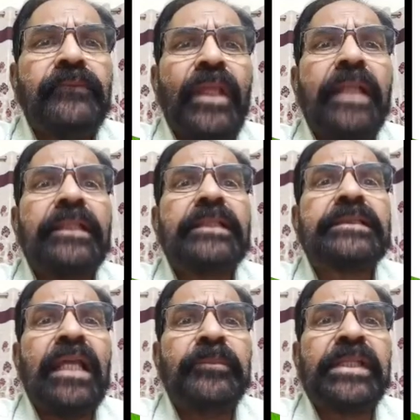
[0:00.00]
And the
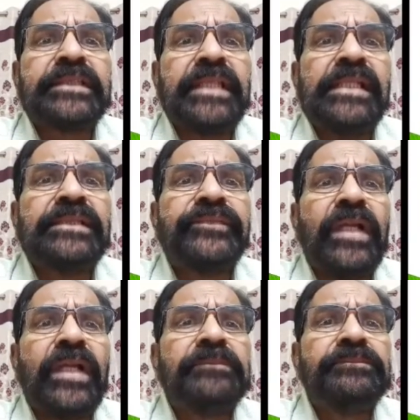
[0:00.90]
scalp extends
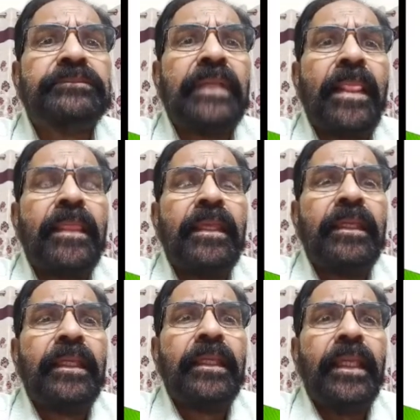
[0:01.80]
from
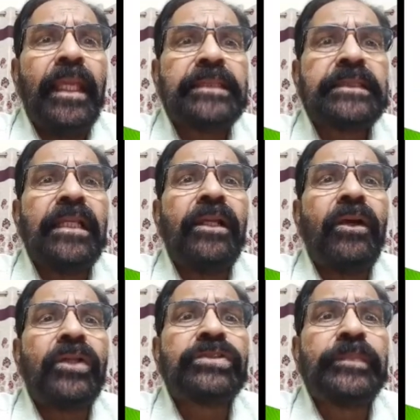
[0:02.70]
external
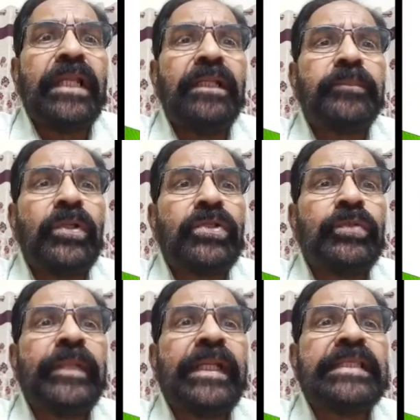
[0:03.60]
occipital
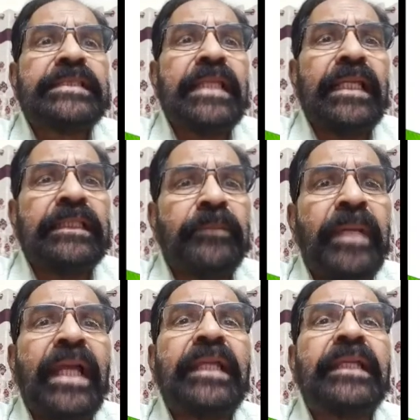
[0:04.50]
protuberance in the
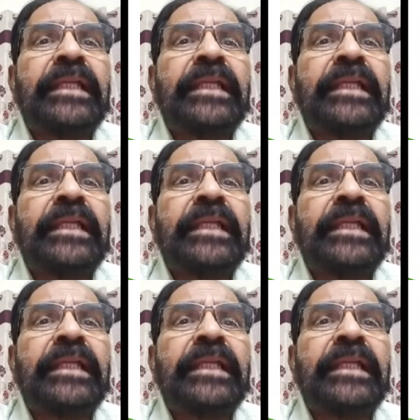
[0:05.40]
back,